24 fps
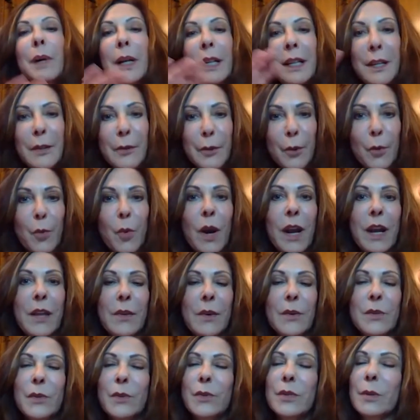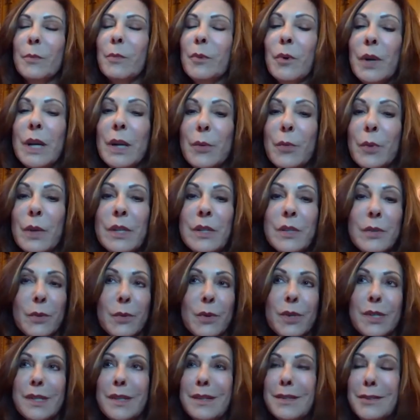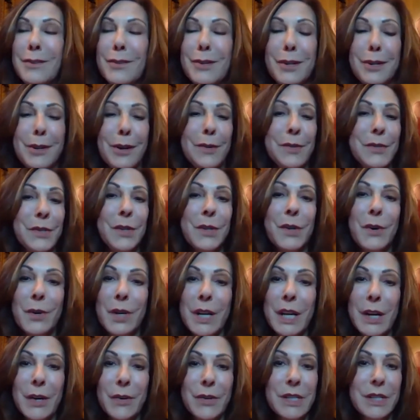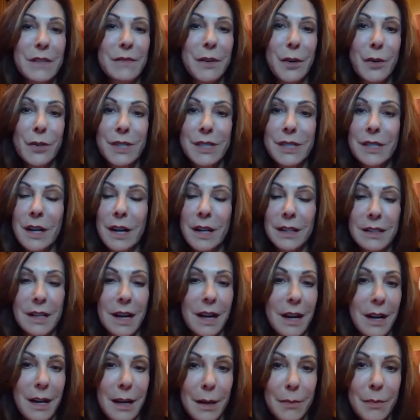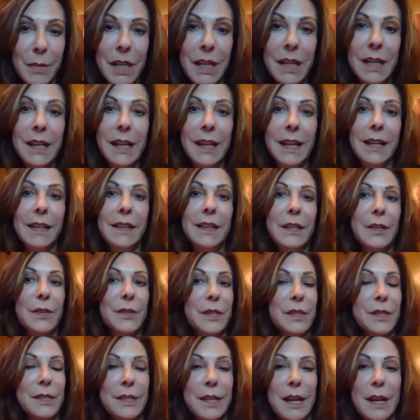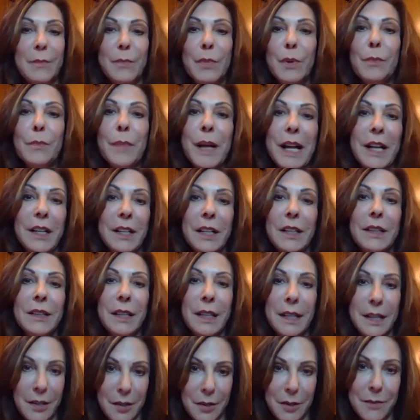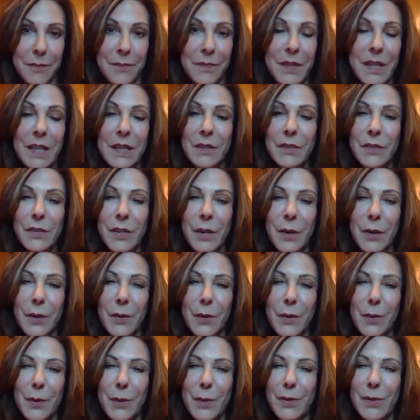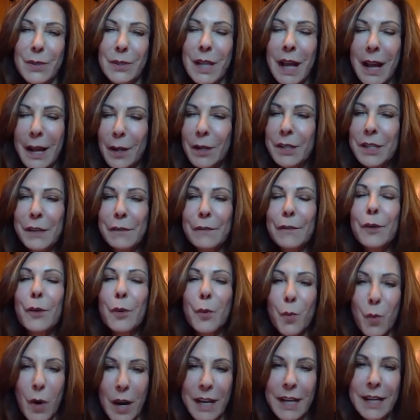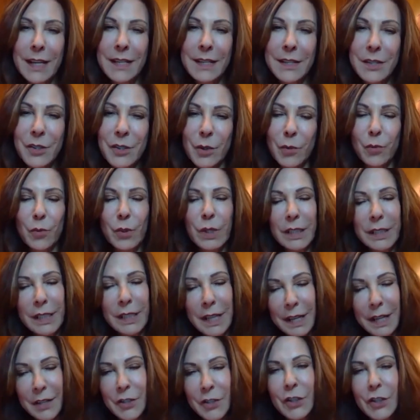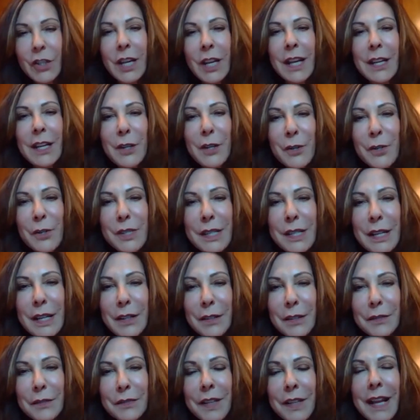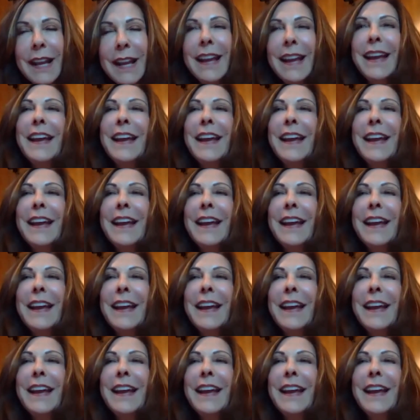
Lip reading: But either way, those are some great resources. You can also go to harrisvotes.com and there's a sample ballot there. So there's a lot of different ways to really educate yourself.